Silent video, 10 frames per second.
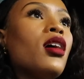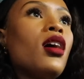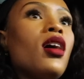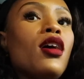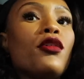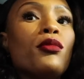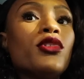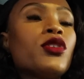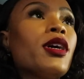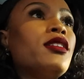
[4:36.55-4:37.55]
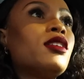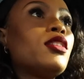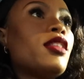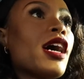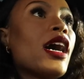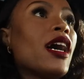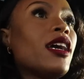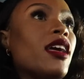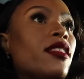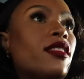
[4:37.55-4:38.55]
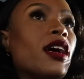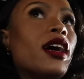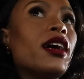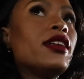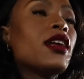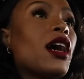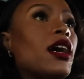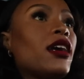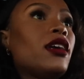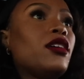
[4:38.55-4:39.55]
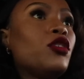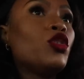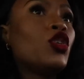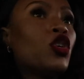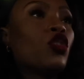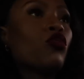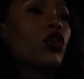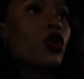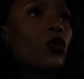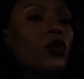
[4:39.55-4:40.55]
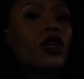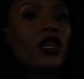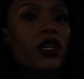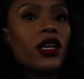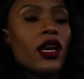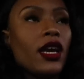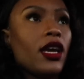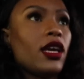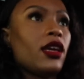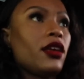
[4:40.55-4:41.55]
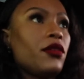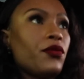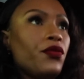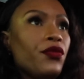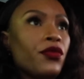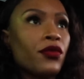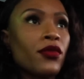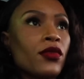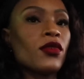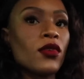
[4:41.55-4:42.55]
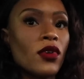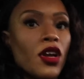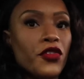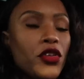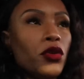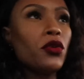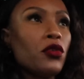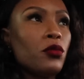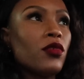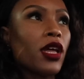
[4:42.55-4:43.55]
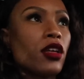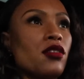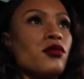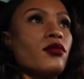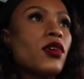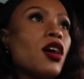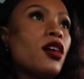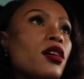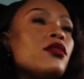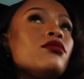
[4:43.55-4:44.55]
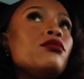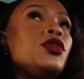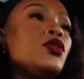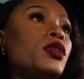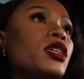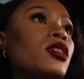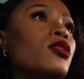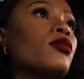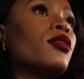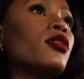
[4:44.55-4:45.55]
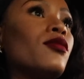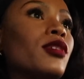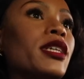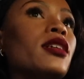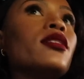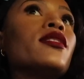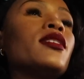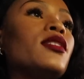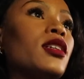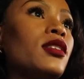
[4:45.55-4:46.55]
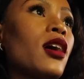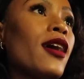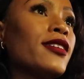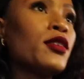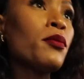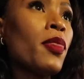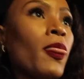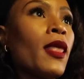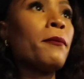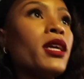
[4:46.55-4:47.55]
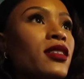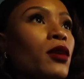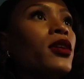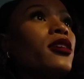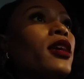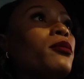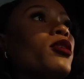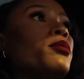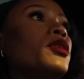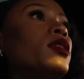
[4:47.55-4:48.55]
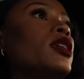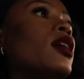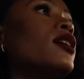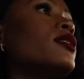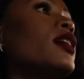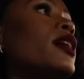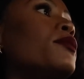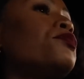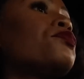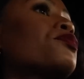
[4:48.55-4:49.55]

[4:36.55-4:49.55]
Um, so I did that and then I recorded a a few like uh, beauty reels and TikToks because I want to create more beauty content